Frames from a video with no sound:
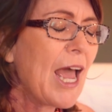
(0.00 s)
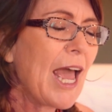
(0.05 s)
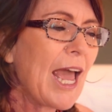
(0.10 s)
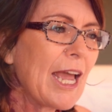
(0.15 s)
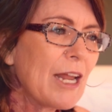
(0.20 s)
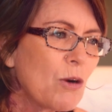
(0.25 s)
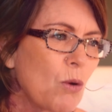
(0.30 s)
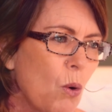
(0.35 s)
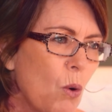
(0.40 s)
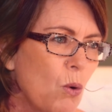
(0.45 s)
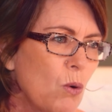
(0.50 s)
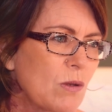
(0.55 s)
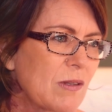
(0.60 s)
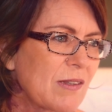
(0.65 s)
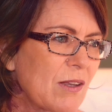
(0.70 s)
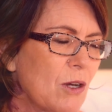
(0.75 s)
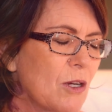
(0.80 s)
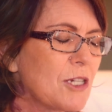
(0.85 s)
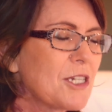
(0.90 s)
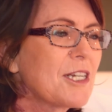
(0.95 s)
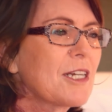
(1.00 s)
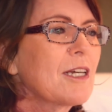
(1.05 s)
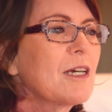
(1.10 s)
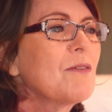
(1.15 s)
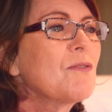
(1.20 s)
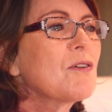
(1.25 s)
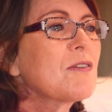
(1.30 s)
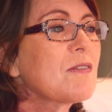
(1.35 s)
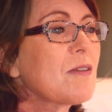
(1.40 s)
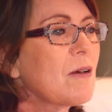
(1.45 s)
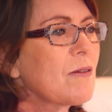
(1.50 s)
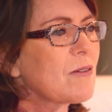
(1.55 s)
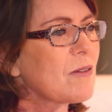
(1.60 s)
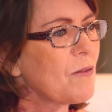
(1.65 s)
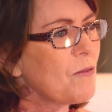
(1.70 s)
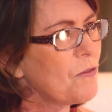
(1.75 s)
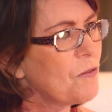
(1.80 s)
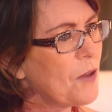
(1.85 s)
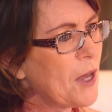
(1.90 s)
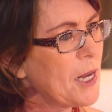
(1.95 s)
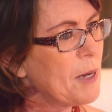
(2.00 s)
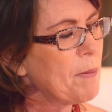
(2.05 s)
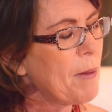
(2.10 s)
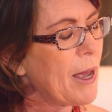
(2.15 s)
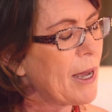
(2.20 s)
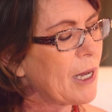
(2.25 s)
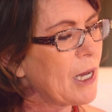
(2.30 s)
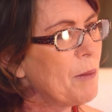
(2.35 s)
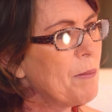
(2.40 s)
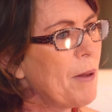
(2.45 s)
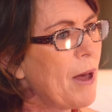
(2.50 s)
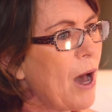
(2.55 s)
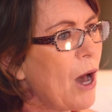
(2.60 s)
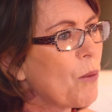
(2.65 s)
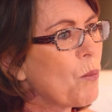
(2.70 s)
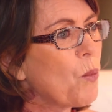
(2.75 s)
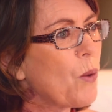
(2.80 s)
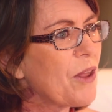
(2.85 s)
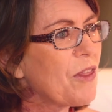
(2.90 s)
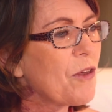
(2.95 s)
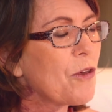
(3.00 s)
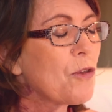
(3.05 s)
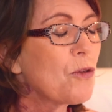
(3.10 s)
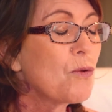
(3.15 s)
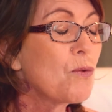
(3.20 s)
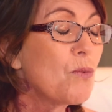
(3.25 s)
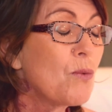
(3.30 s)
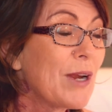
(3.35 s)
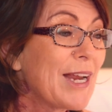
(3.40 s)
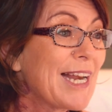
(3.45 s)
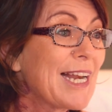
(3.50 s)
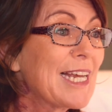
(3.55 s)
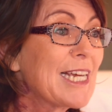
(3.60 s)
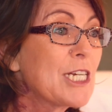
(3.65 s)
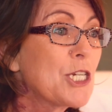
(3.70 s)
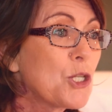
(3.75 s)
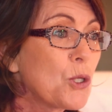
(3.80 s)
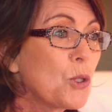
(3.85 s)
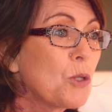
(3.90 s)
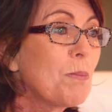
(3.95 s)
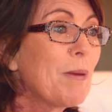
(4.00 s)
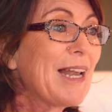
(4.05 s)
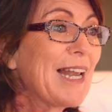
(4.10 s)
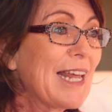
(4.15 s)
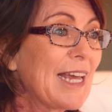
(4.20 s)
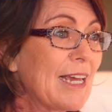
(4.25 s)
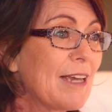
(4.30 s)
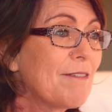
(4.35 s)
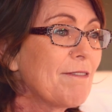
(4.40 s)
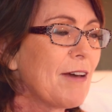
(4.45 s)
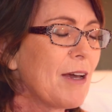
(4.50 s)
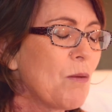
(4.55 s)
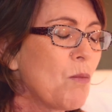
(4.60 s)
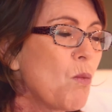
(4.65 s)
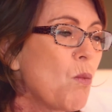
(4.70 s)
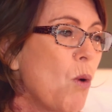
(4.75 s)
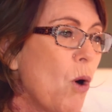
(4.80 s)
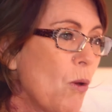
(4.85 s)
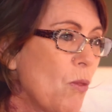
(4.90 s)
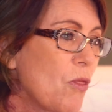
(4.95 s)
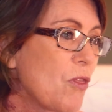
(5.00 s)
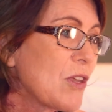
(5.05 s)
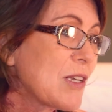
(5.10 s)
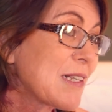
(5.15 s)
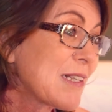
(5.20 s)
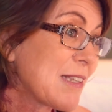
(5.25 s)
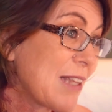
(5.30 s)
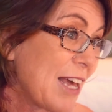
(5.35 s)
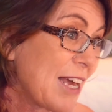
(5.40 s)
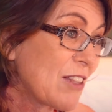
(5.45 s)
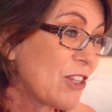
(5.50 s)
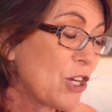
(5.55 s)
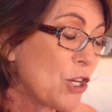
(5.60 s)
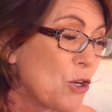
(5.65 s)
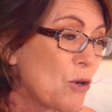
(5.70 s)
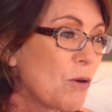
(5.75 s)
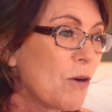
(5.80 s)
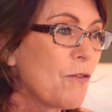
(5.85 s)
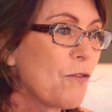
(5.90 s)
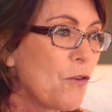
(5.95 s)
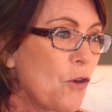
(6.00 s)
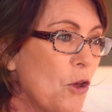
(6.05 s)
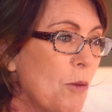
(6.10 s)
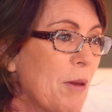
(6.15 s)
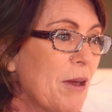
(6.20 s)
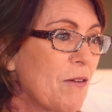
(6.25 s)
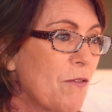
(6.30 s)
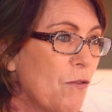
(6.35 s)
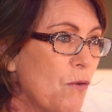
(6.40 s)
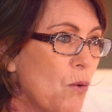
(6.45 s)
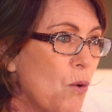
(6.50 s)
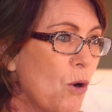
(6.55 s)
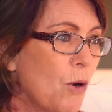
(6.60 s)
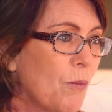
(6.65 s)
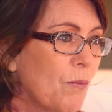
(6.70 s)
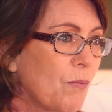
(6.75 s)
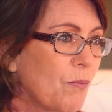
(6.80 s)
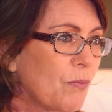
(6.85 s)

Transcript: and also to give yourself some feedback about whether you really do believe and want this thing that you're affirming for.